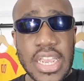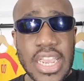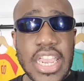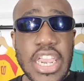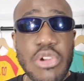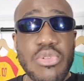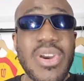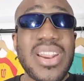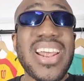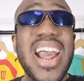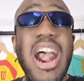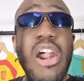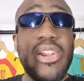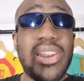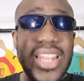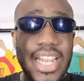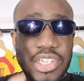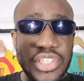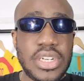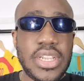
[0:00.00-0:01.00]
Iran are
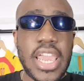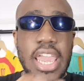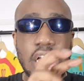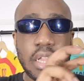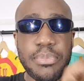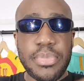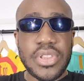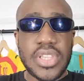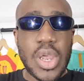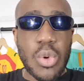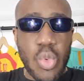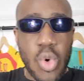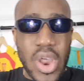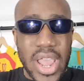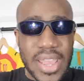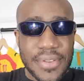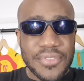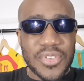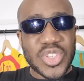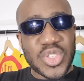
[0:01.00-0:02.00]
allegedly helping their war
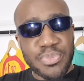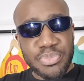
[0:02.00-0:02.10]
efforts.